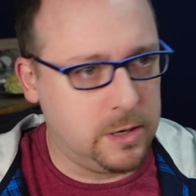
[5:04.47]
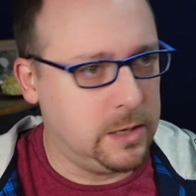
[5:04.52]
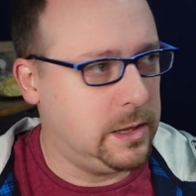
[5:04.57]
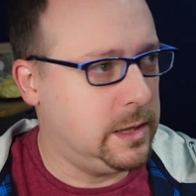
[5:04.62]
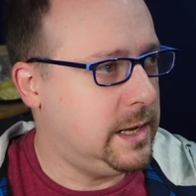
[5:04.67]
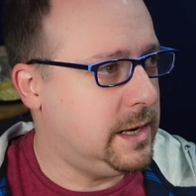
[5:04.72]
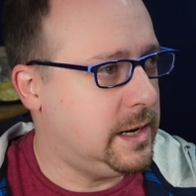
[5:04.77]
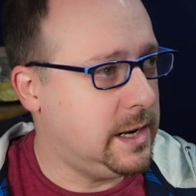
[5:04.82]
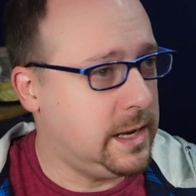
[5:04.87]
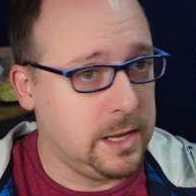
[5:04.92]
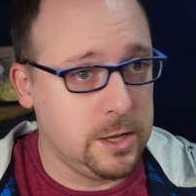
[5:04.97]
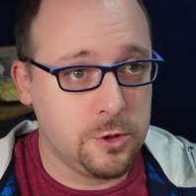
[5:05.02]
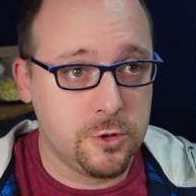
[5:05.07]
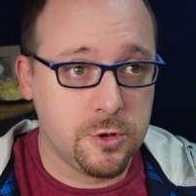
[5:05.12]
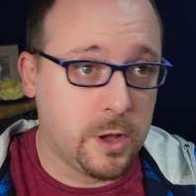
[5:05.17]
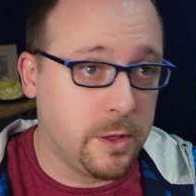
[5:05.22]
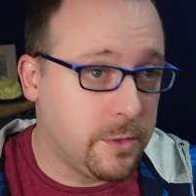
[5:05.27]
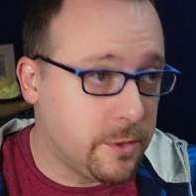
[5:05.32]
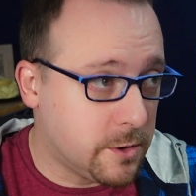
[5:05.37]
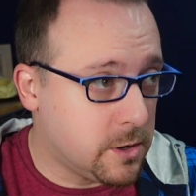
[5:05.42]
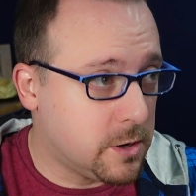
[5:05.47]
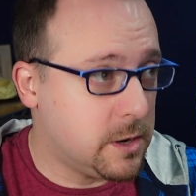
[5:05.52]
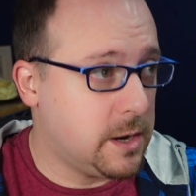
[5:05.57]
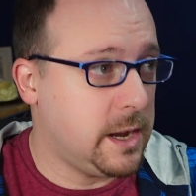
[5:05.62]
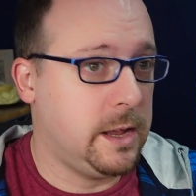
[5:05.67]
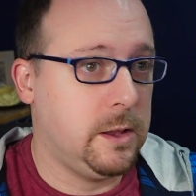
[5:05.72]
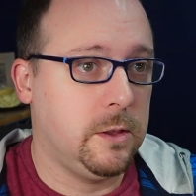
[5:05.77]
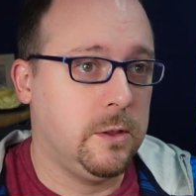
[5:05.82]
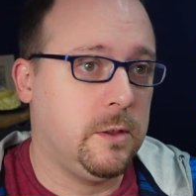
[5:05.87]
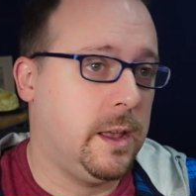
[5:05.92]
started leading each
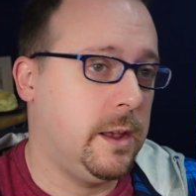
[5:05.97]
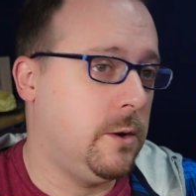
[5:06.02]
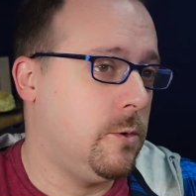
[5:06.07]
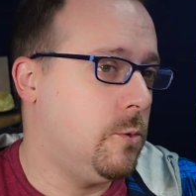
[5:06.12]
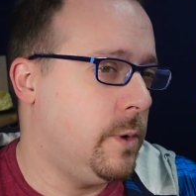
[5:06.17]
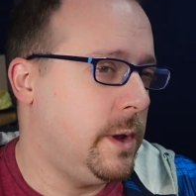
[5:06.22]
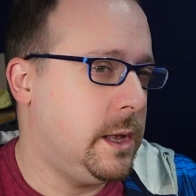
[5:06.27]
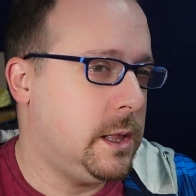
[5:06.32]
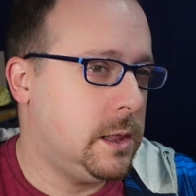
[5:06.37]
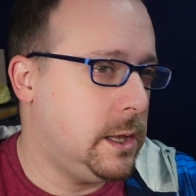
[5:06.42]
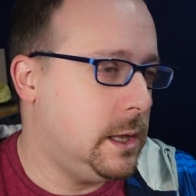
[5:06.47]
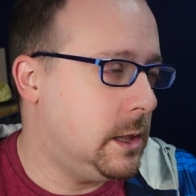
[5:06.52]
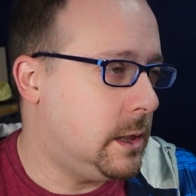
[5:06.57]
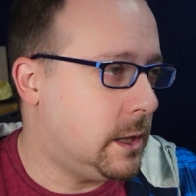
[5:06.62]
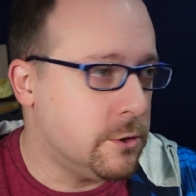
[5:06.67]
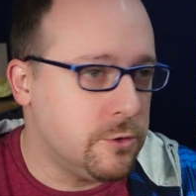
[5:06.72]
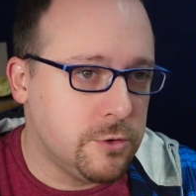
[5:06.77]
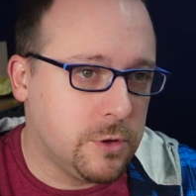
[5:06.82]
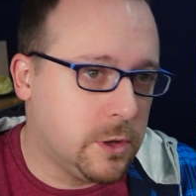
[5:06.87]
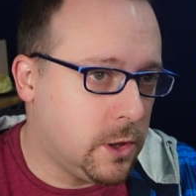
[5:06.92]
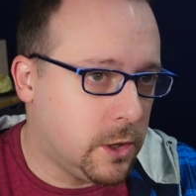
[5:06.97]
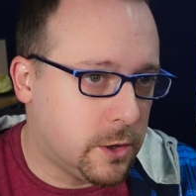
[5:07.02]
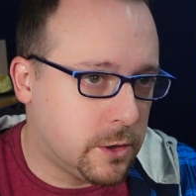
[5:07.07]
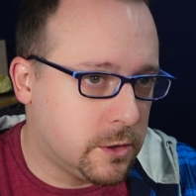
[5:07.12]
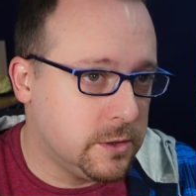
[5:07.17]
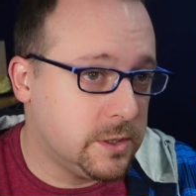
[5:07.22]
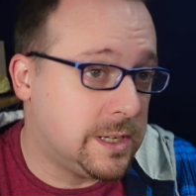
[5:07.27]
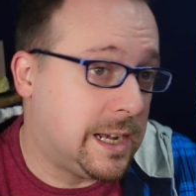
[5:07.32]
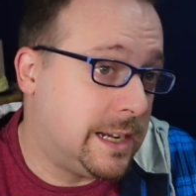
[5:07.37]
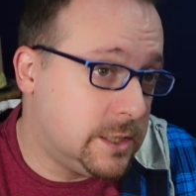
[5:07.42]
other in like weekly lunch and
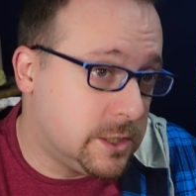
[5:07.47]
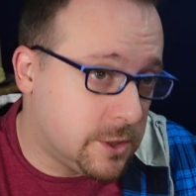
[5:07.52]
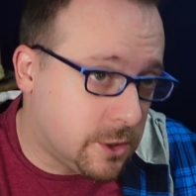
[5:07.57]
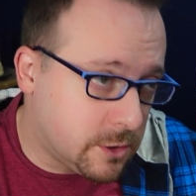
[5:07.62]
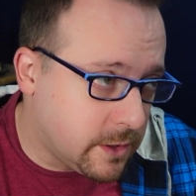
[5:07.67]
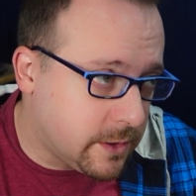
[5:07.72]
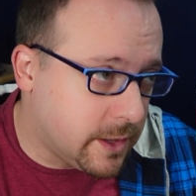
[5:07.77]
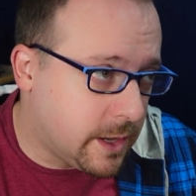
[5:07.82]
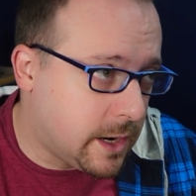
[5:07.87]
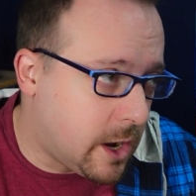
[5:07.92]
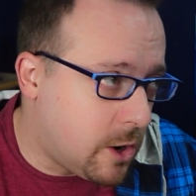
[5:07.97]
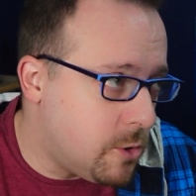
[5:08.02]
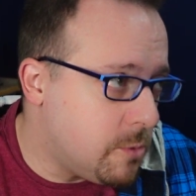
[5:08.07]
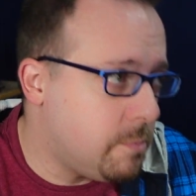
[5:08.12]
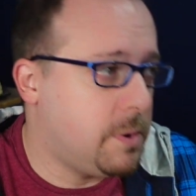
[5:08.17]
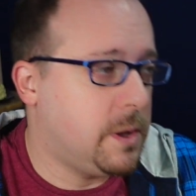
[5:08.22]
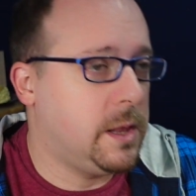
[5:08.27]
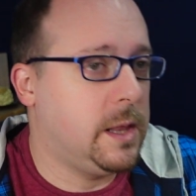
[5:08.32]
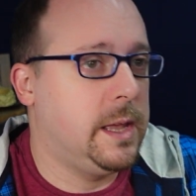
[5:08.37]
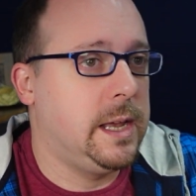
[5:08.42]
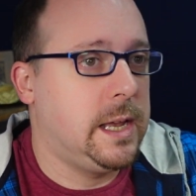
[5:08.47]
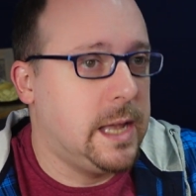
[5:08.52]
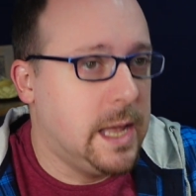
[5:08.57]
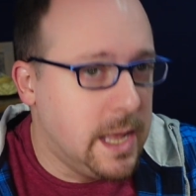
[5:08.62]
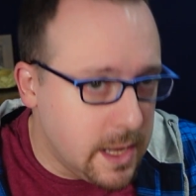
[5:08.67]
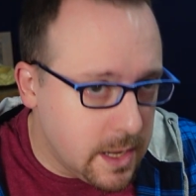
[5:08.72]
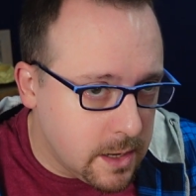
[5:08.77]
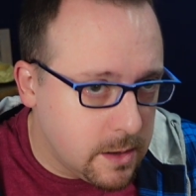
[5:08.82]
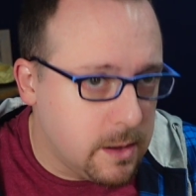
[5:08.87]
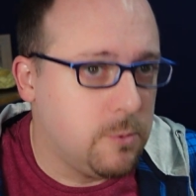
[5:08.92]
learns. I started that out, but
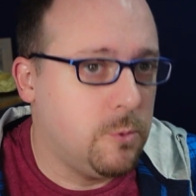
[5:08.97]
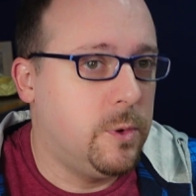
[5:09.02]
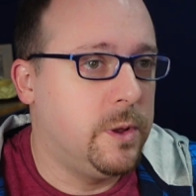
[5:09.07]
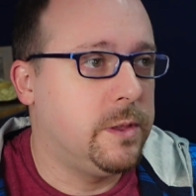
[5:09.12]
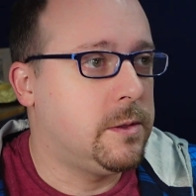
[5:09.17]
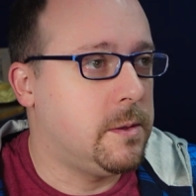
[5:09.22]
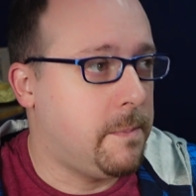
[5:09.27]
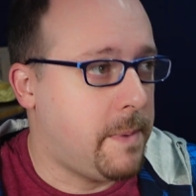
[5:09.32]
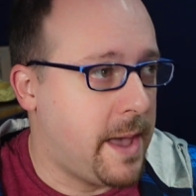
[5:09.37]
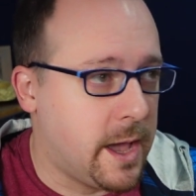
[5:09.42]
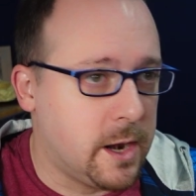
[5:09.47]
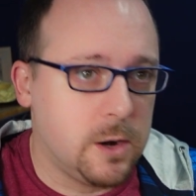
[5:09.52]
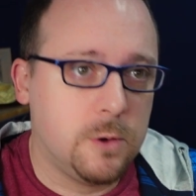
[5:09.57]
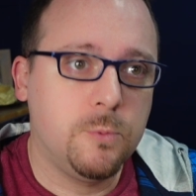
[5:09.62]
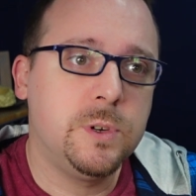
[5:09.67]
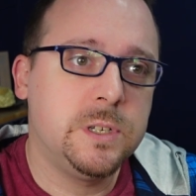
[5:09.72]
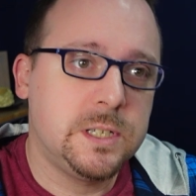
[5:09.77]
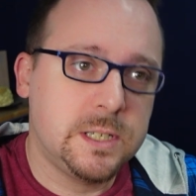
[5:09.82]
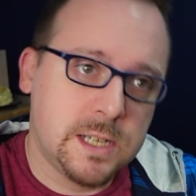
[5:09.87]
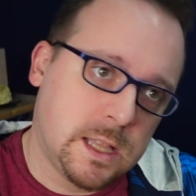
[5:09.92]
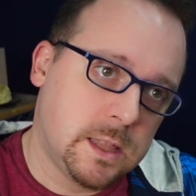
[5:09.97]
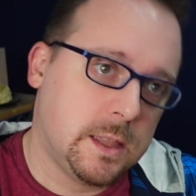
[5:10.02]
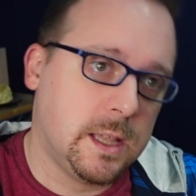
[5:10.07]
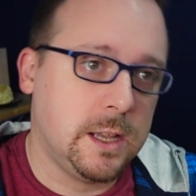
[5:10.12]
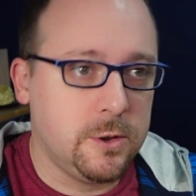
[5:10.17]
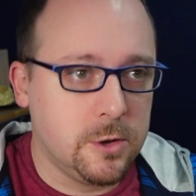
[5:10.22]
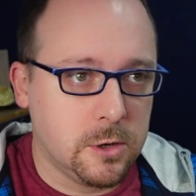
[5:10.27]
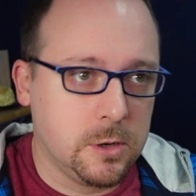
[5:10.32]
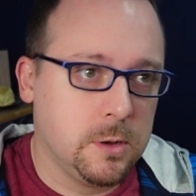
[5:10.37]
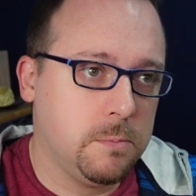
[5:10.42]
like once the pattern was set,
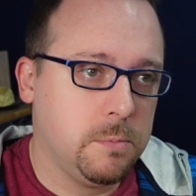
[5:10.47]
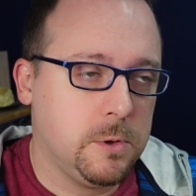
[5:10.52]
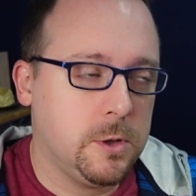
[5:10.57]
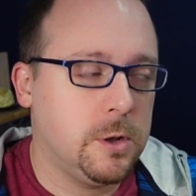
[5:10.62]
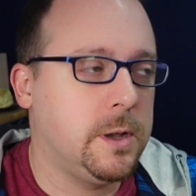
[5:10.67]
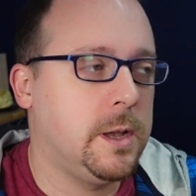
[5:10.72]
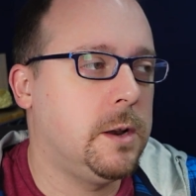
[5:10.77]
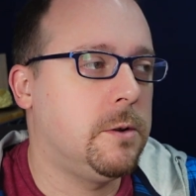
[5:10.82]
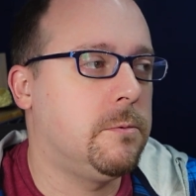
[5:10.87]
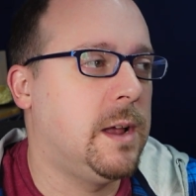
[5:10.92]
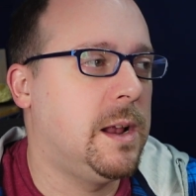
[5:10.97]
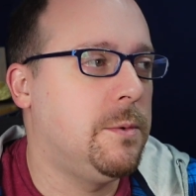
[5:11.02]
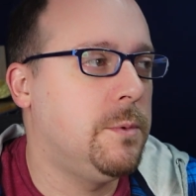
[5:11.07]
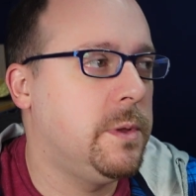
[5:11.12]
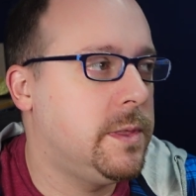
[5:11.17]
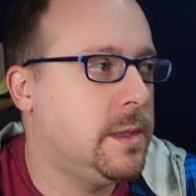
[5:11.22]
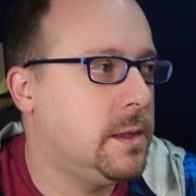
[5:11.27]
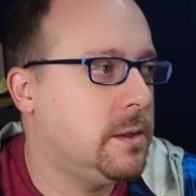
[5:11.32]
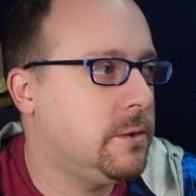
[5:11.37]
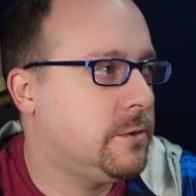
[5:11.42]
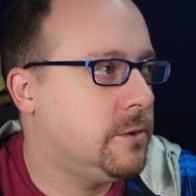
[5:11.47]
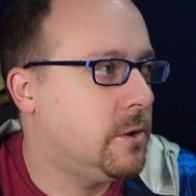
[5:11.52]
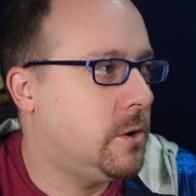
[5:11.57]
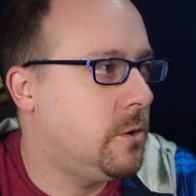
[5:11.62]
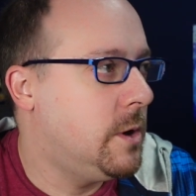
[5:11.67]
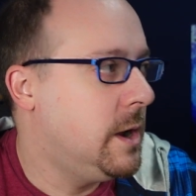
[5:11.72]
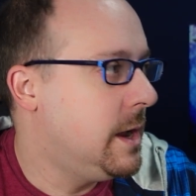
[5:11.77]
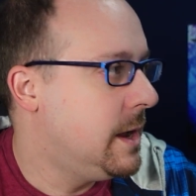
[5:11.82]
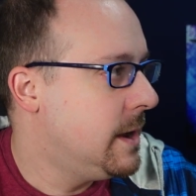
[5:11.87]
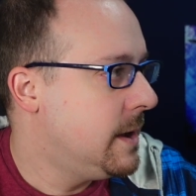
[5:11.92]
they took took it and ran with it.
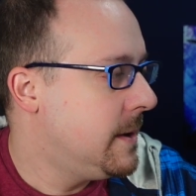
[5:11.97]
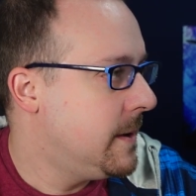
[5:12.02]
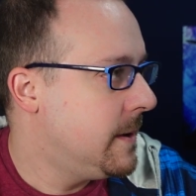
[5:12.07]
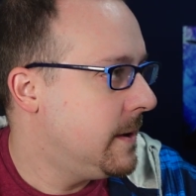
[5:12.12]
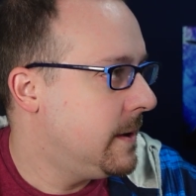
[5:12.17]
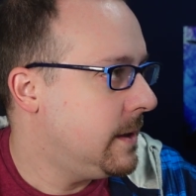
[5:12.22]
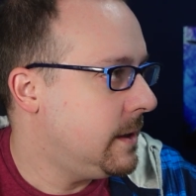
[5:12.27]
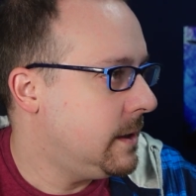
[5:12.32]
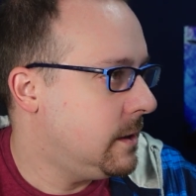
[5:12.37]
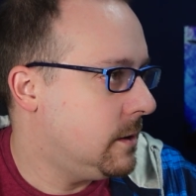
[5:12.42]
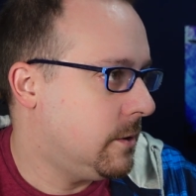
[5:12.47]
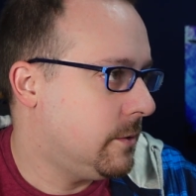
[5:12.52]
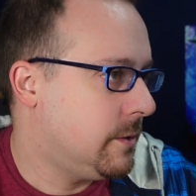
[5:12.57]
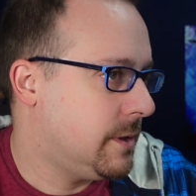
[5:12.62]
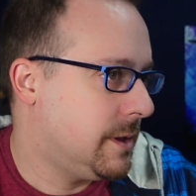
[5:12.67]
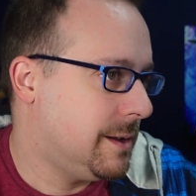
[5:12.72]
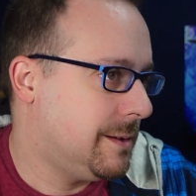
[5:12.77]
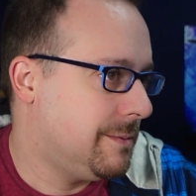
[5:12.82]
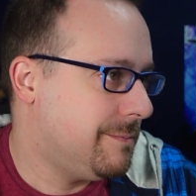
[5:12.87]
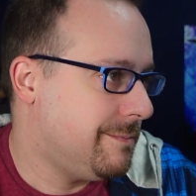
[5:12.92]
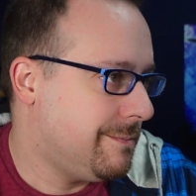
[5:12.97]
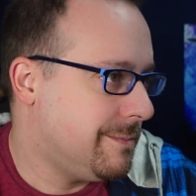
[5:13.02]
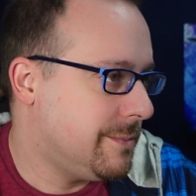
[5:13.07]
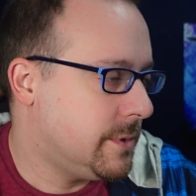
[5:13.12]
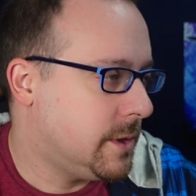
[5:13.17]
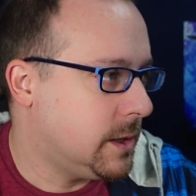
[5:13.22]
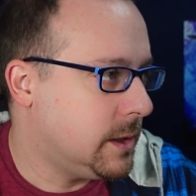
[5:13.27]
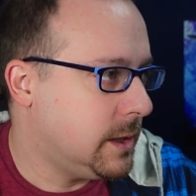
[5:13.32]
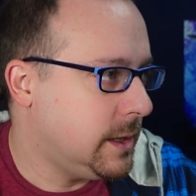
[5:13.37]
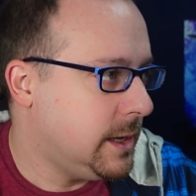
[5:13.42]
So, you know, the
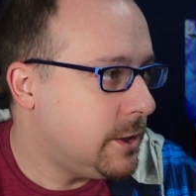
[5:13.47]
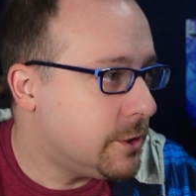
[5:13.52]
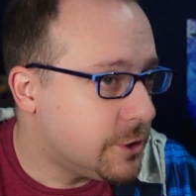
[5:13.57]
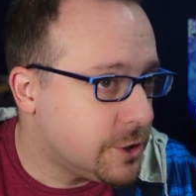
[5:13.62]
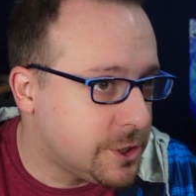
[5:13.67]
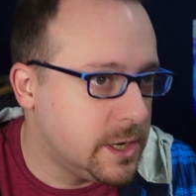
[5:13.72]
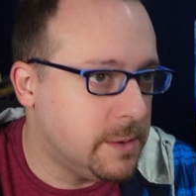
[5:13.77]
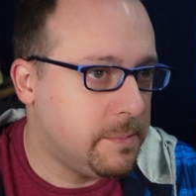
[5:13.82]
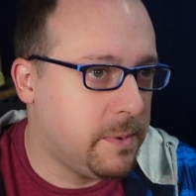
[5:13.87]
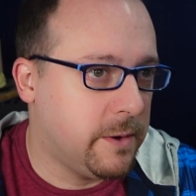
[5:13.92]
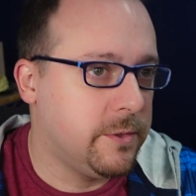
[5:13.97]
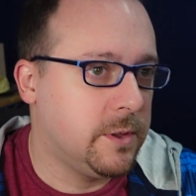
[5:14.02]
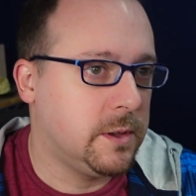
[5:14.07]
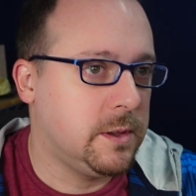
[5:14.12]
the leadership